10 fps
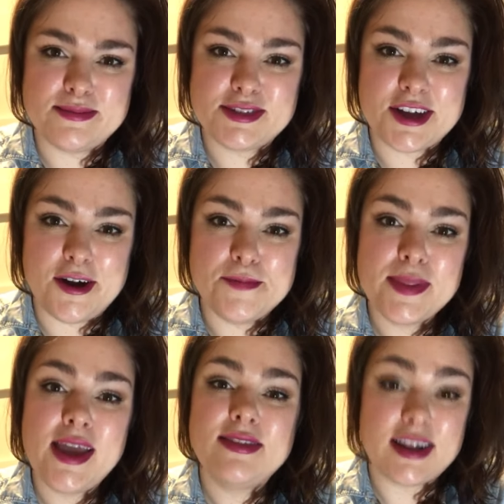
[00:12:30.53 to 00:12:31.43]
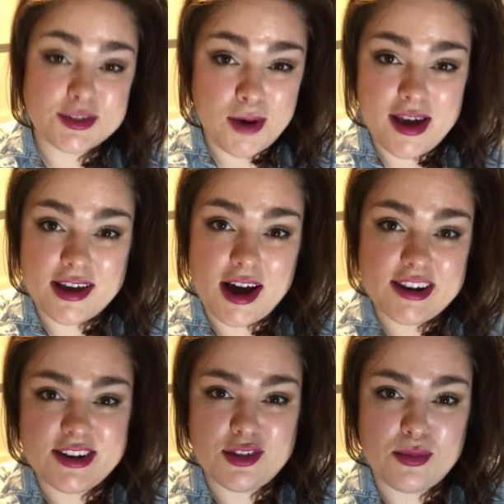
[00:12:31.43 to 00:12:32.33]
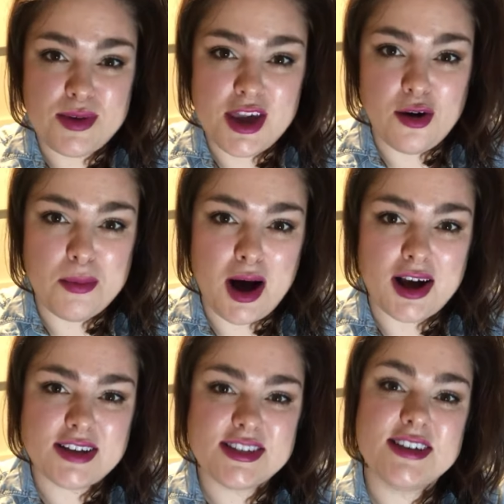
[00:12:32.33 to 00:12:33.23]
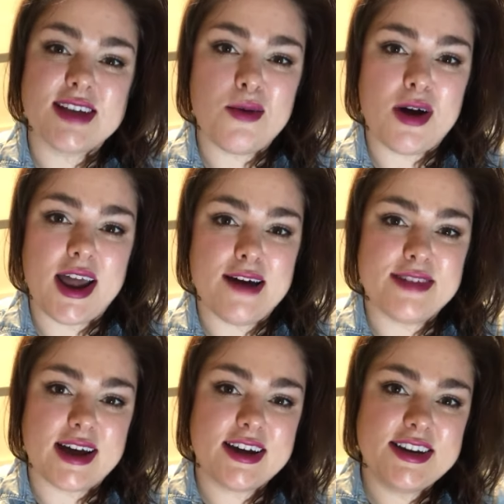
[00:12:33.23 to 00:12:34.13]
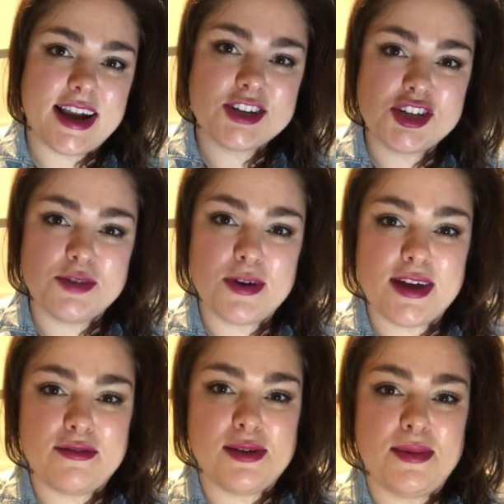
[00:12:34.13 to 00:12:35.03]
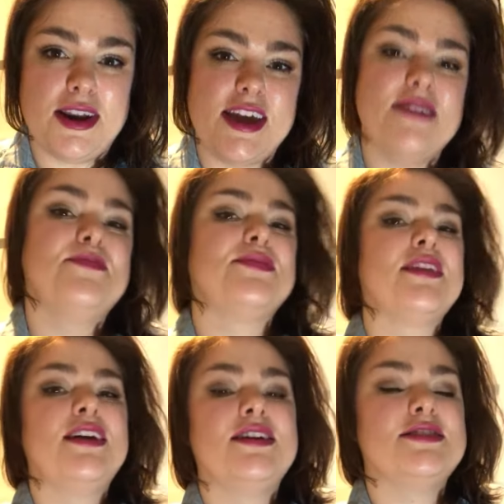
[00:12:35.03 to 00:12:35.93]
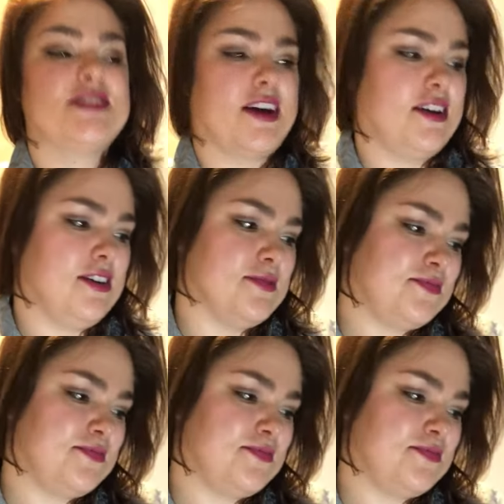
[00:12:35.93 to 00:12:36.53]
So that's why I got another P.O. box, because I want to have that connection with everybody. So